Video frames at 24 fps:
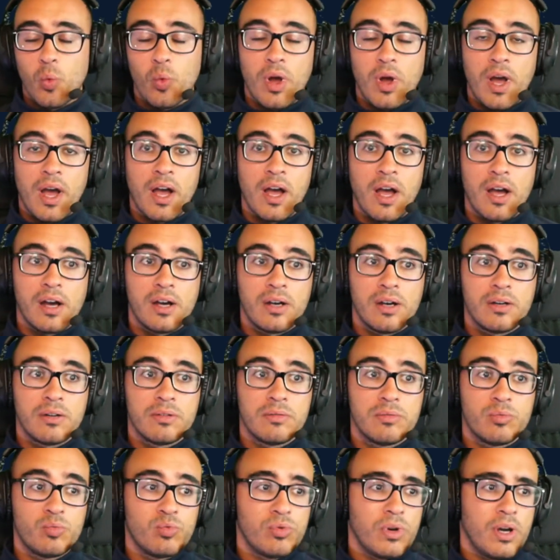
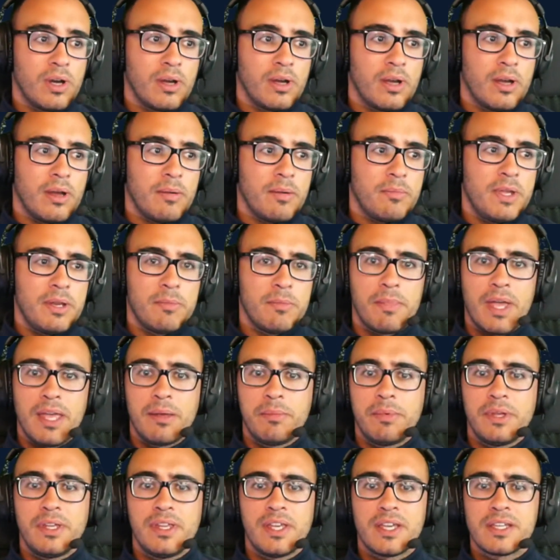I mean,
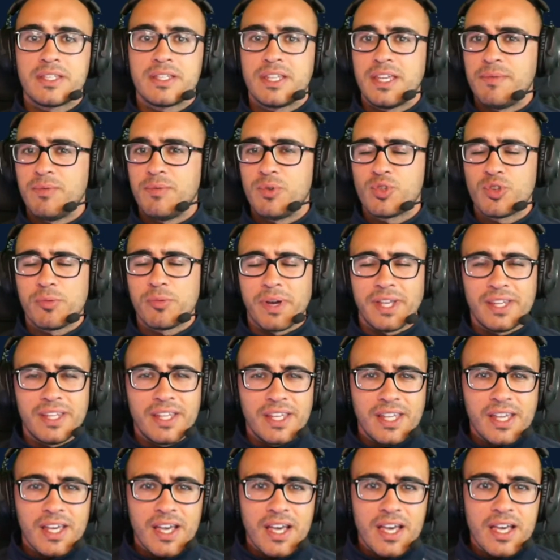maybe just give you some
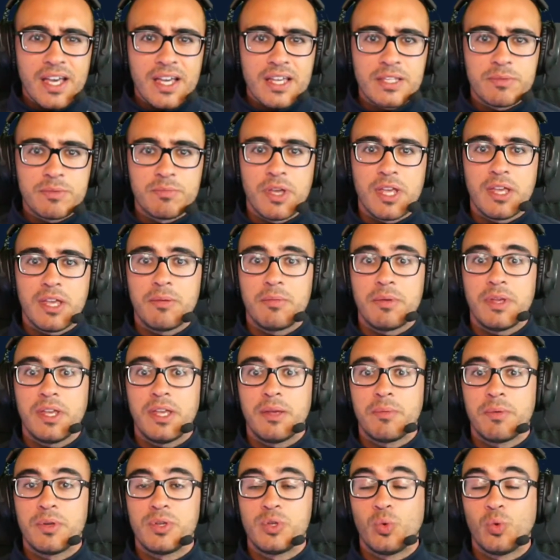ideas, maybe
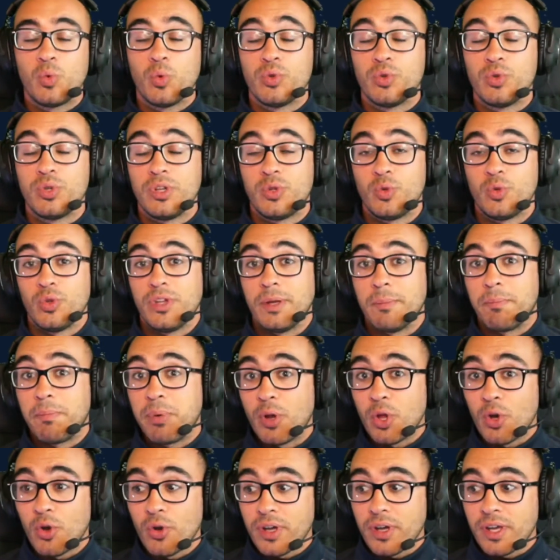even you wanted to
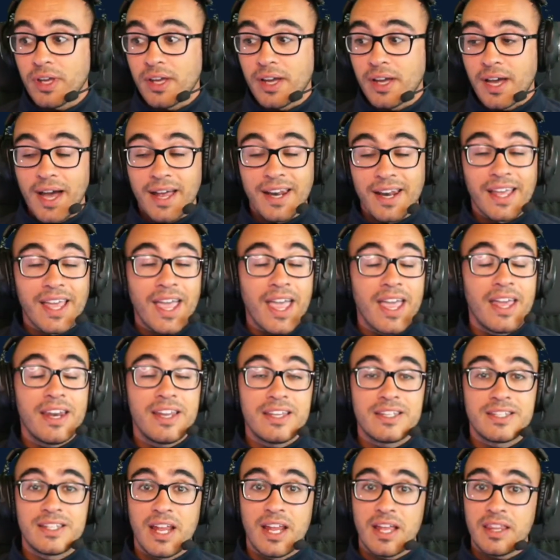deploy. And again,
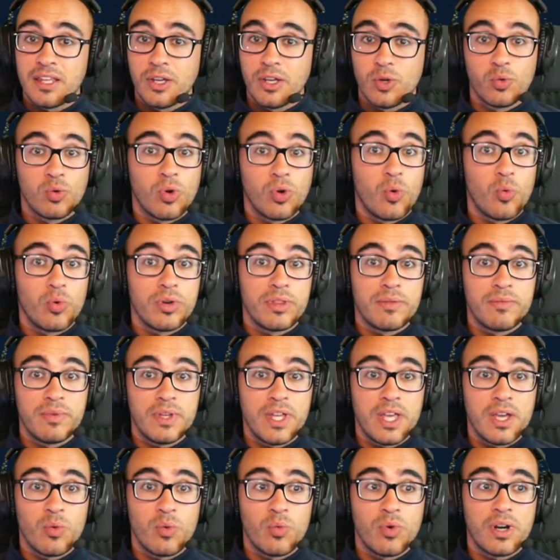it's nothing wrong with
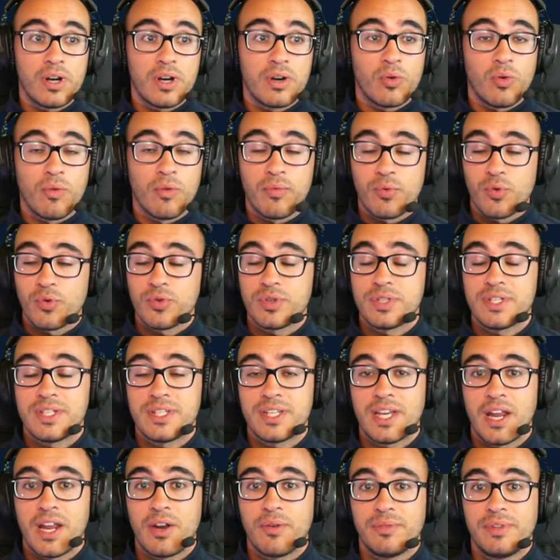VMware. Of course, it's
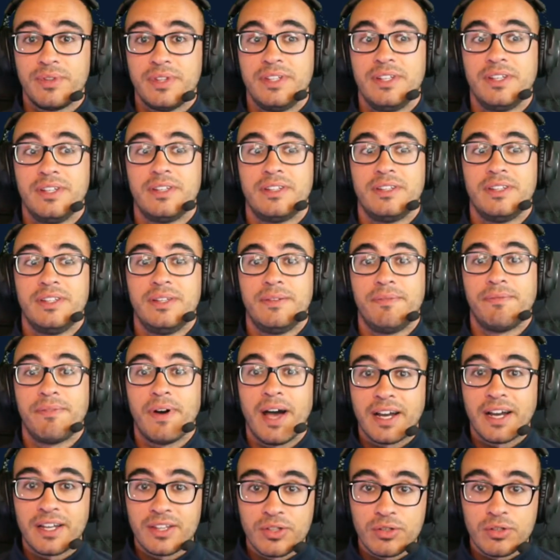kind of the de
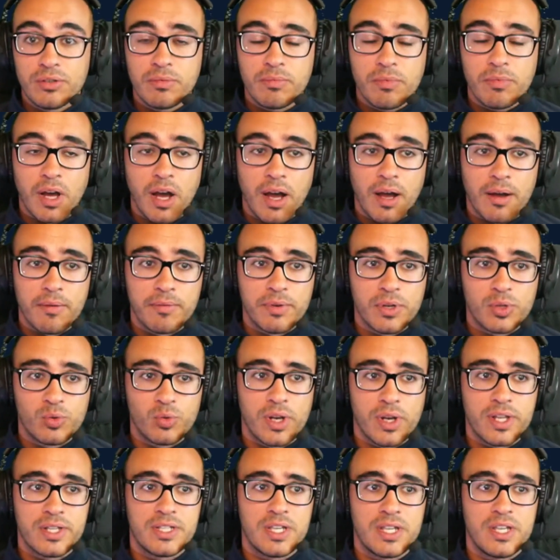facto
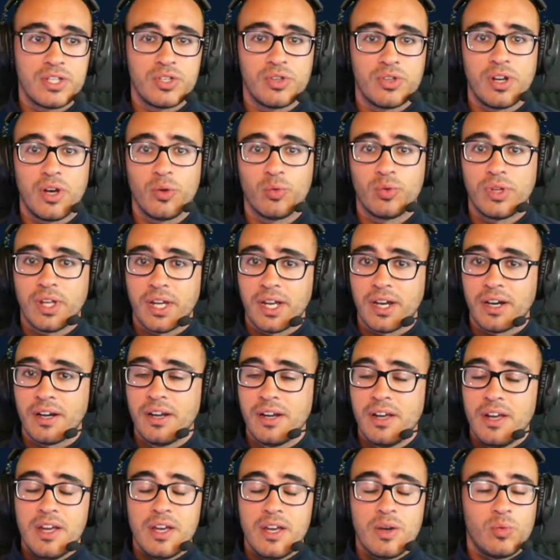virtualization out there
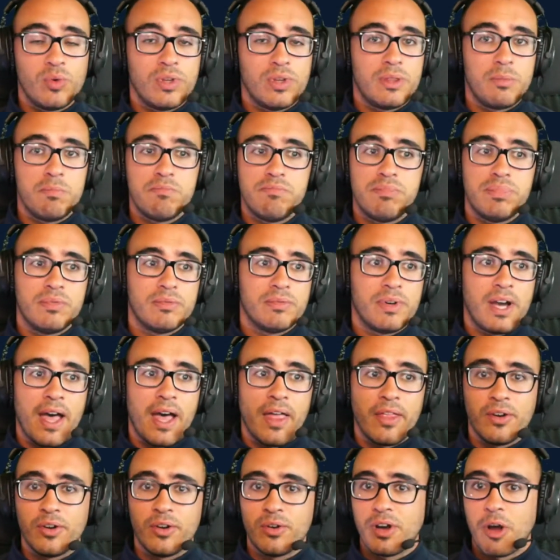with, I
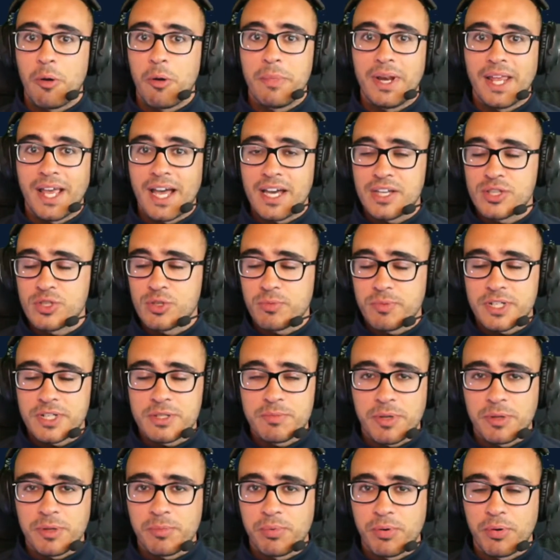don't know how many customers,
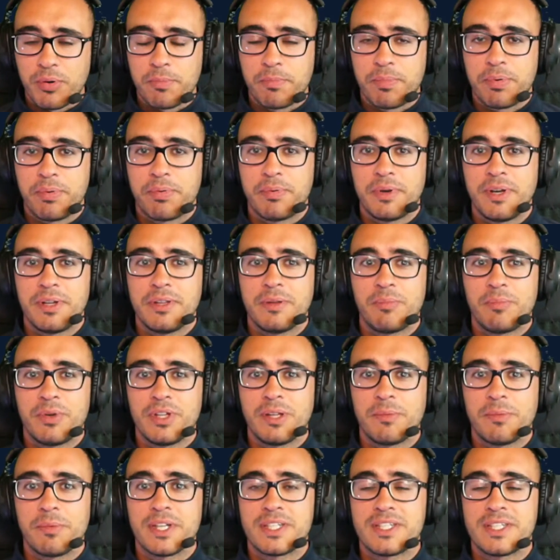but
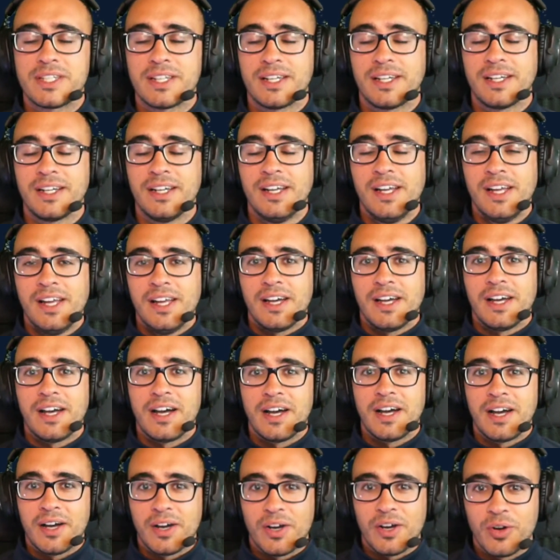pretty much the
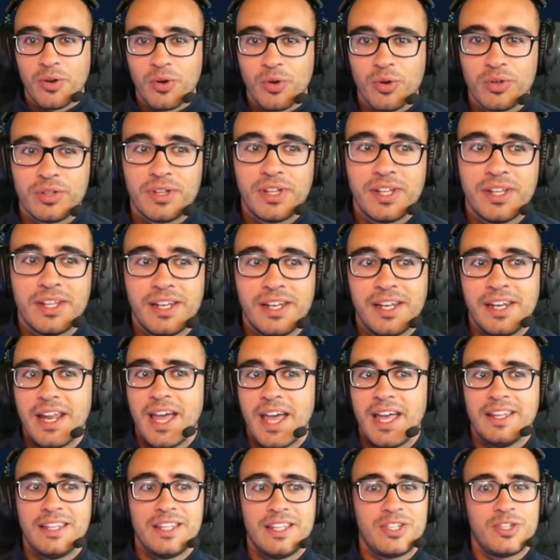
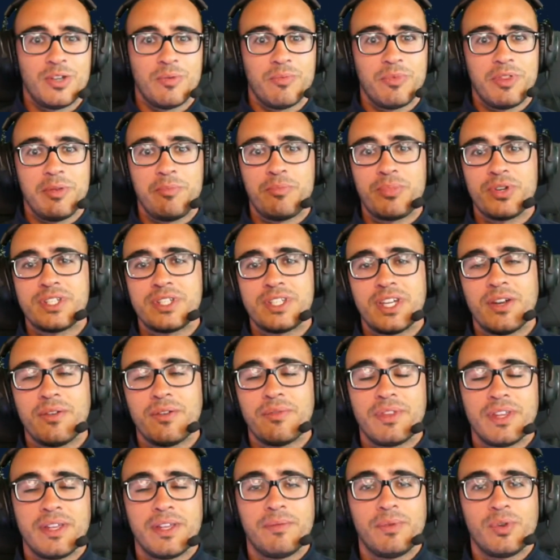90-something%
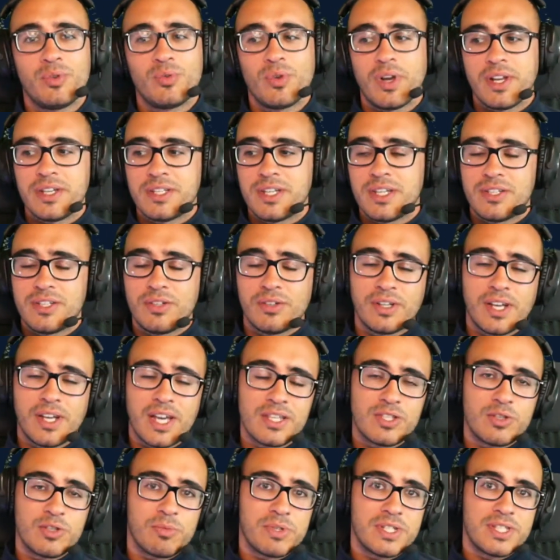of the virtualization
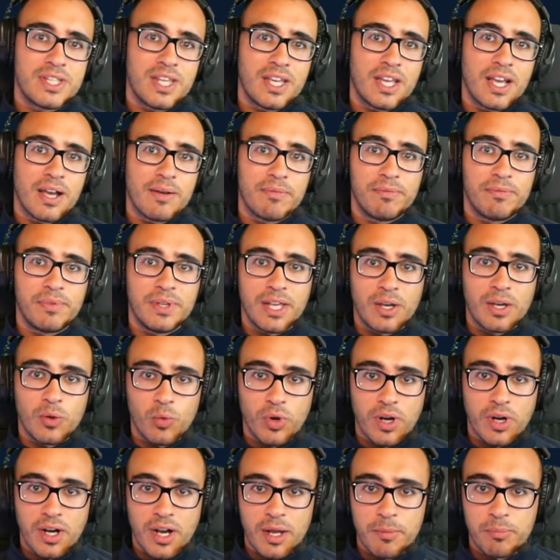customers, they have
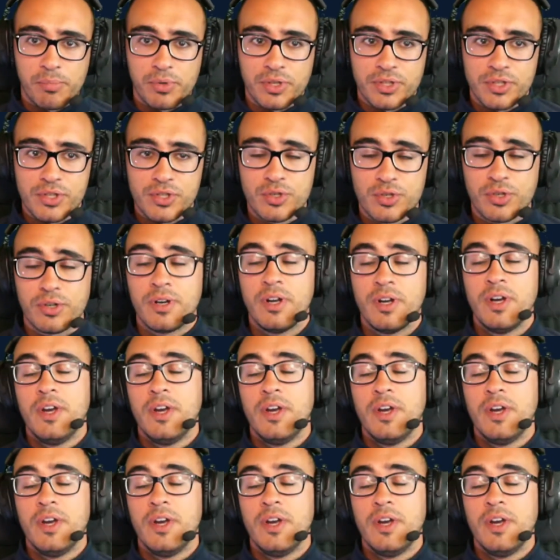VMware, I'm pretty sure.